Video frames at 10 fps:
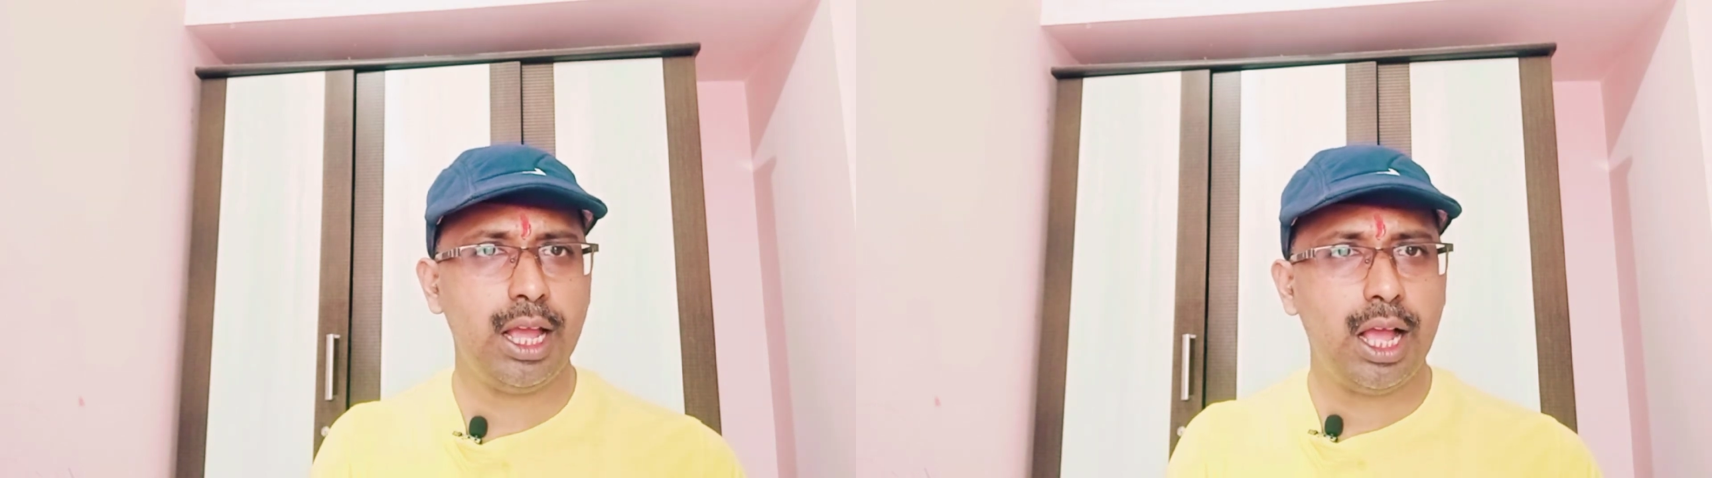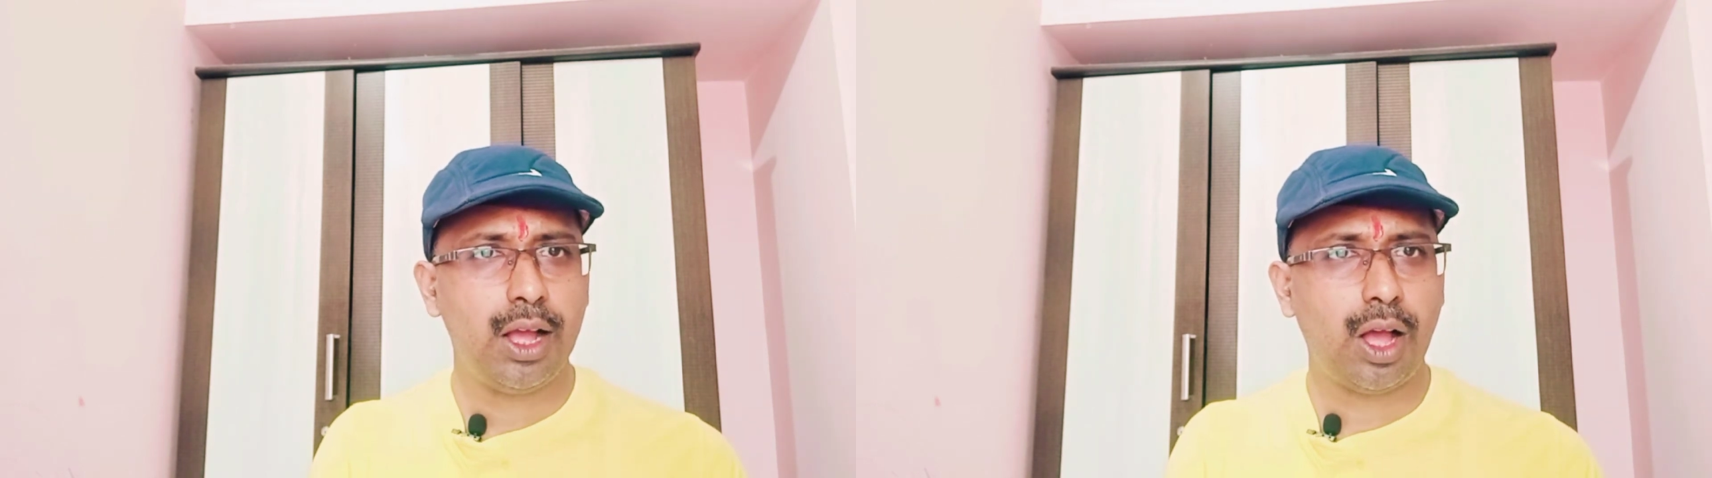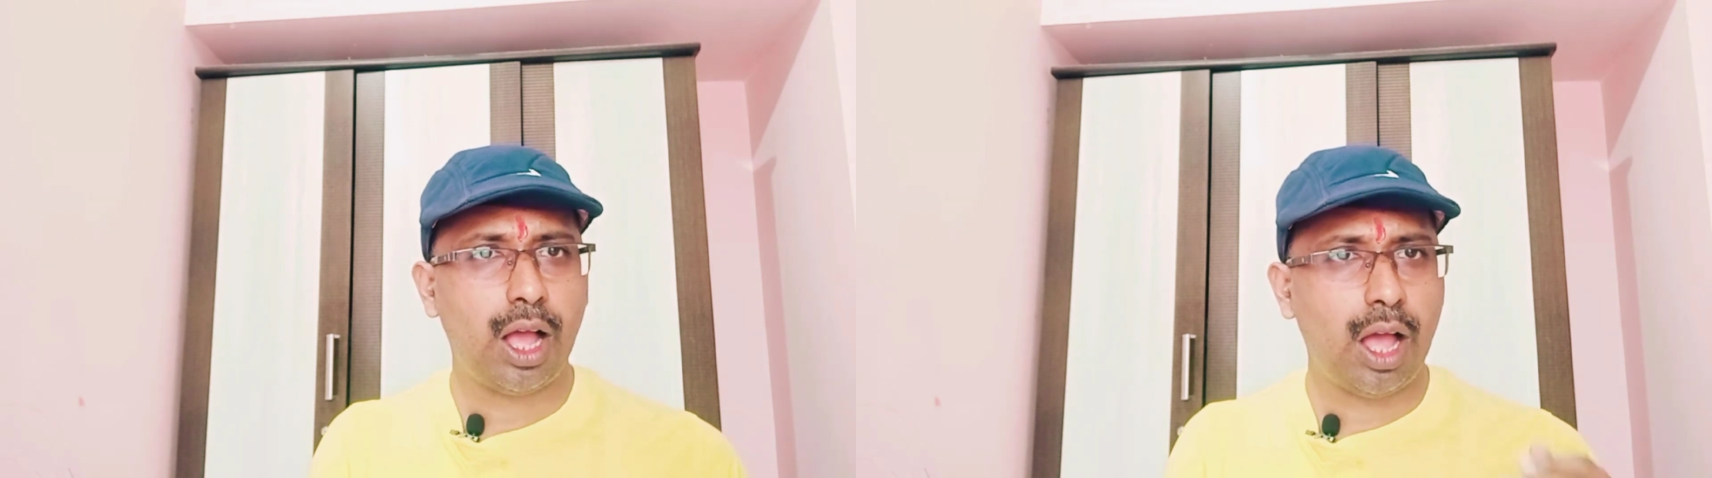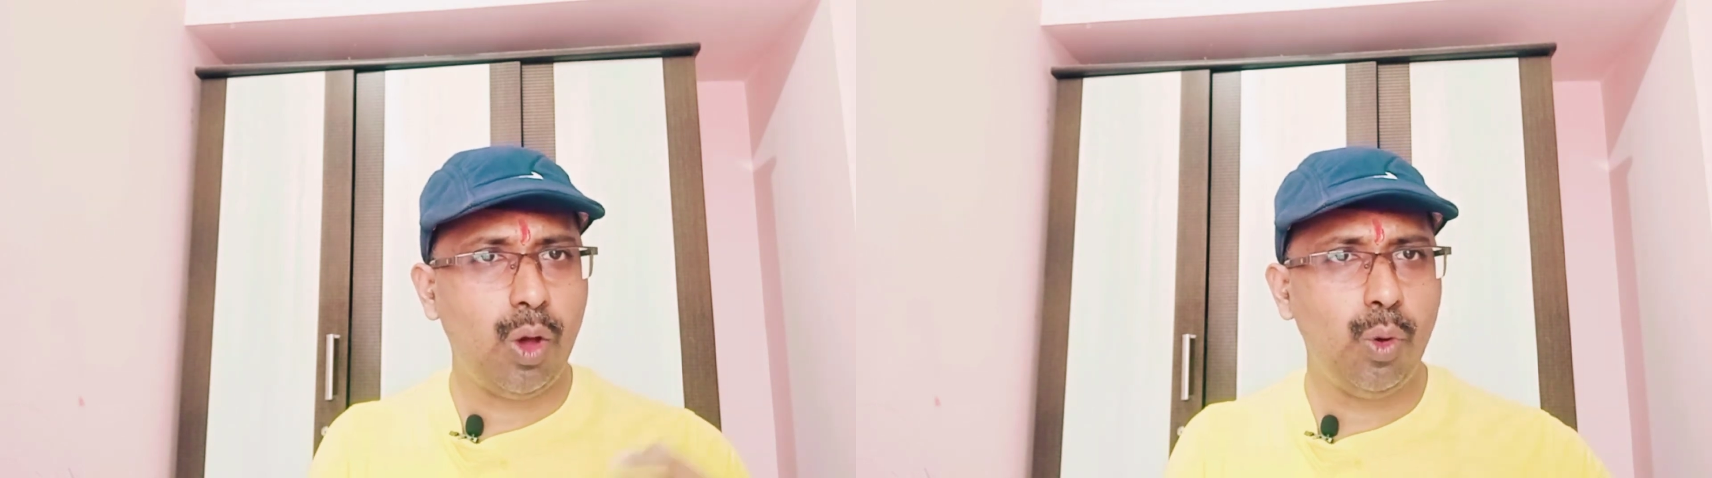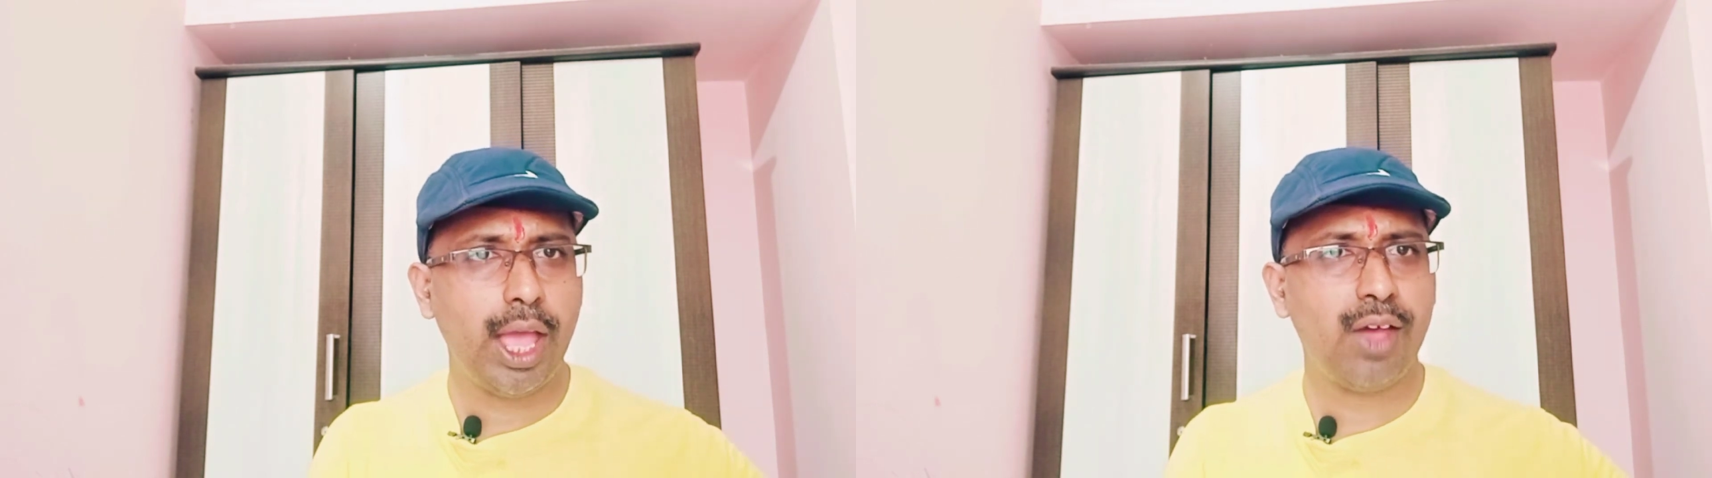
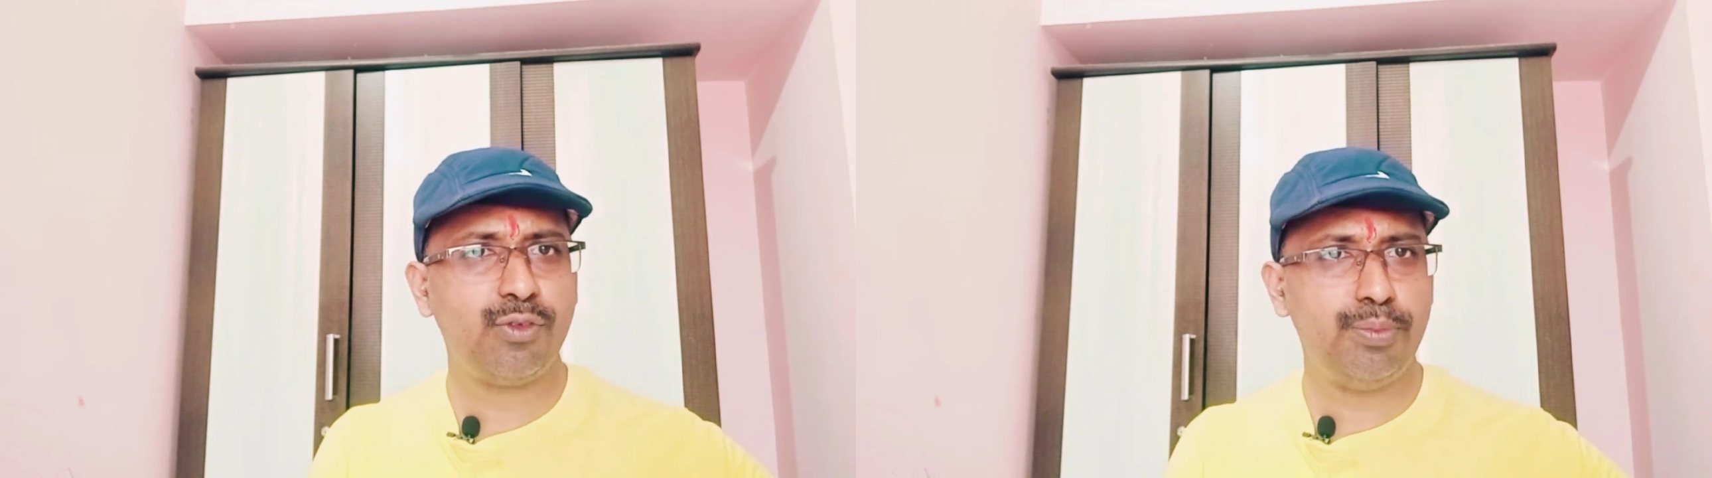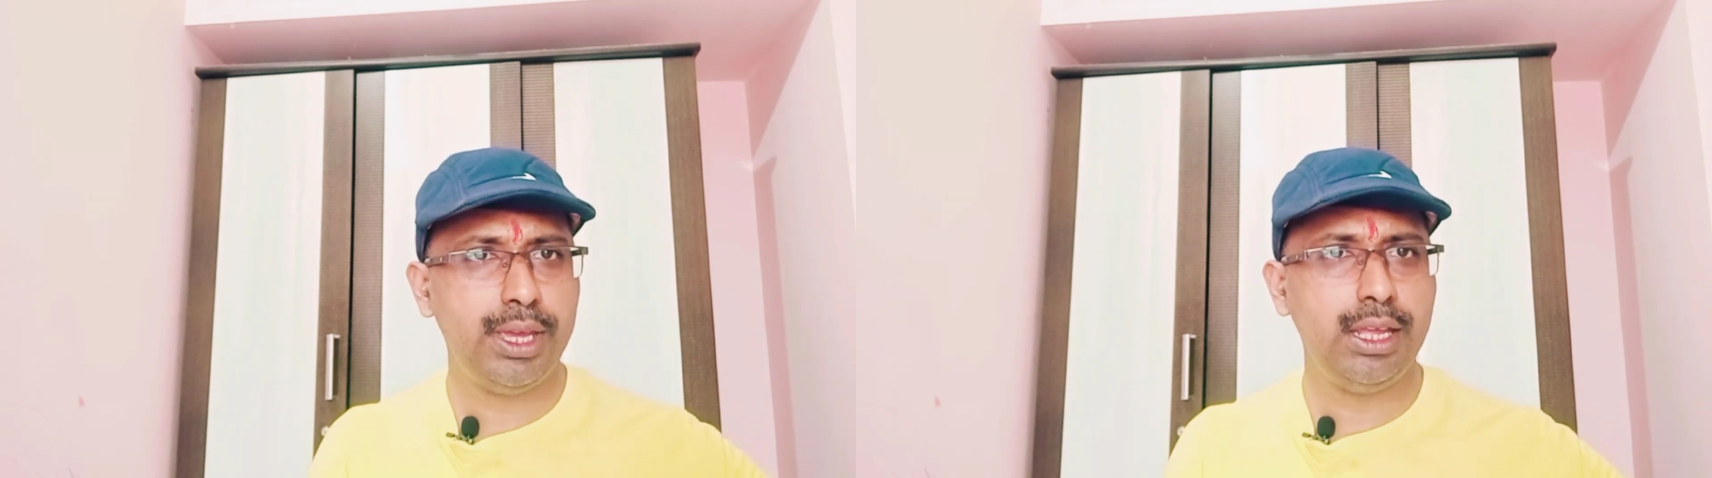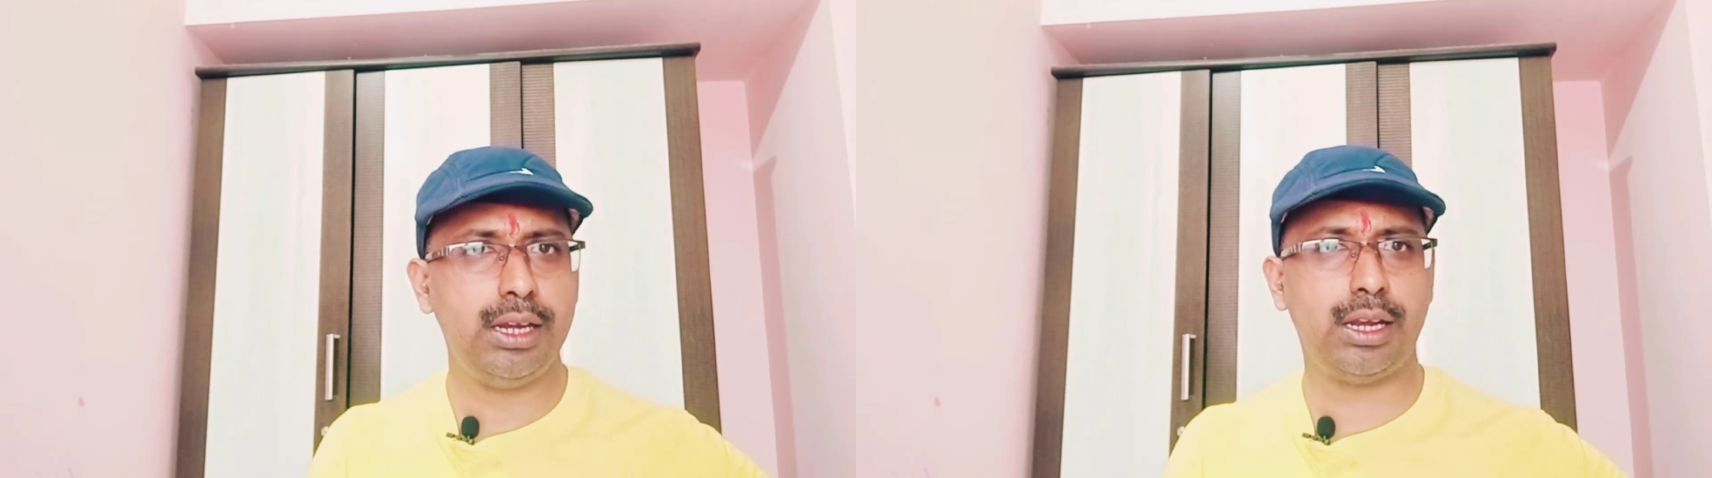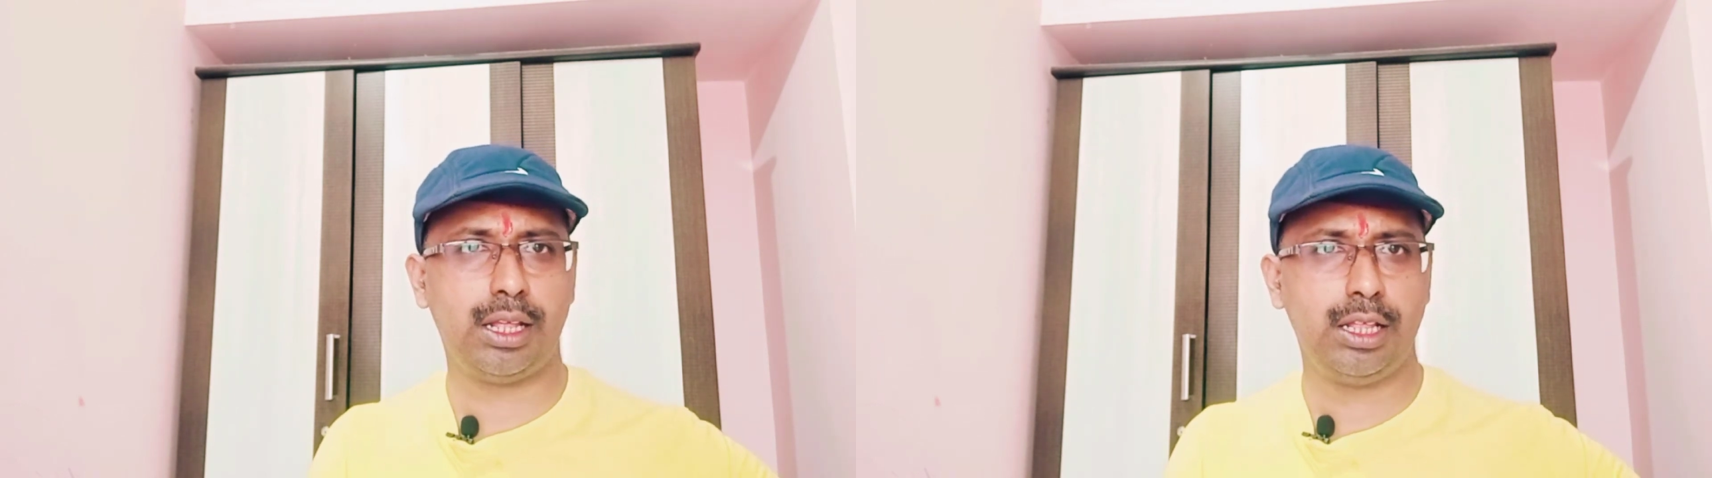how have been